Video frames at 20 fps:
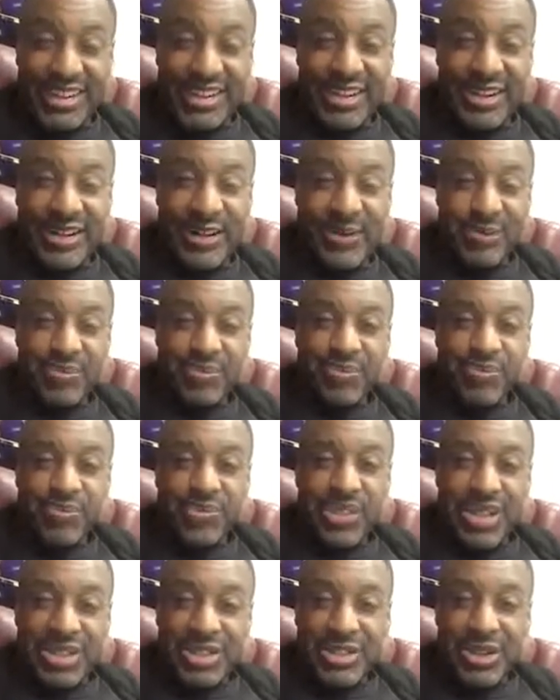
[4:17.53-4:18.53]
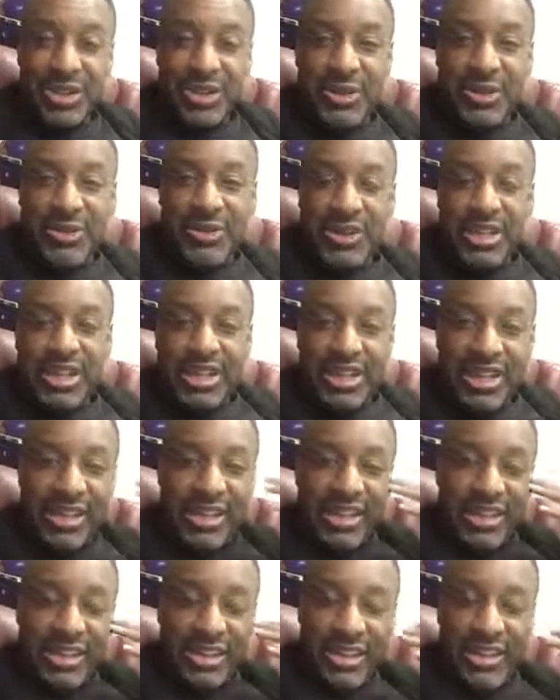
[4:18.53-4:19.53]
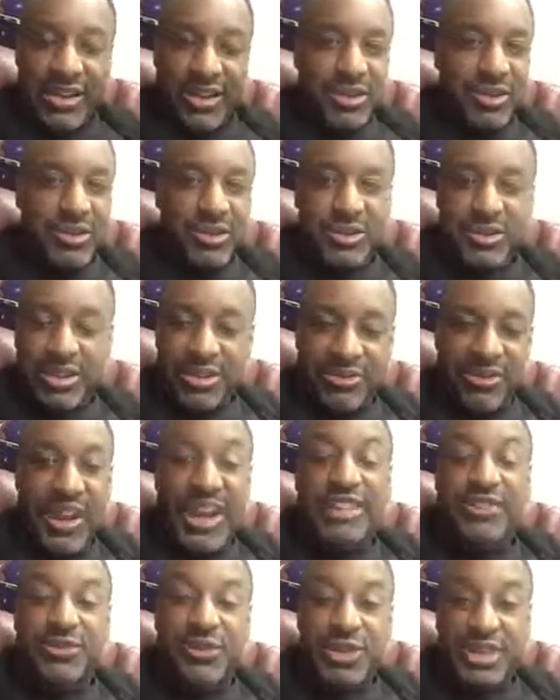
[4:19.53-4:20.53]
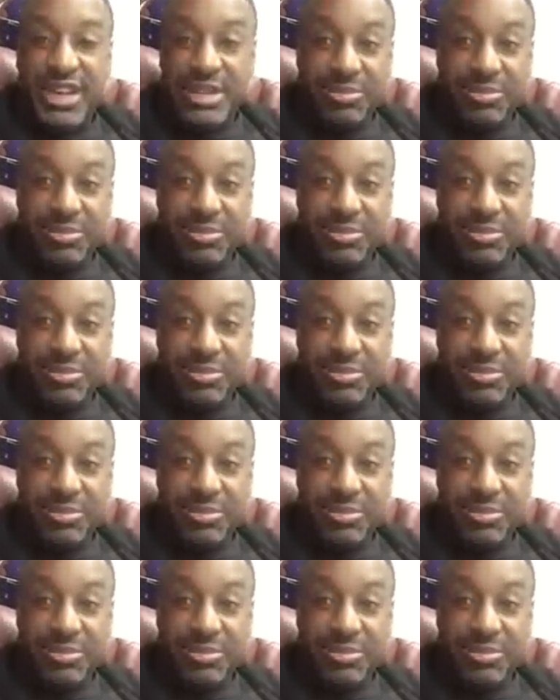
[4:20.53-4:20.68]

The fast forward,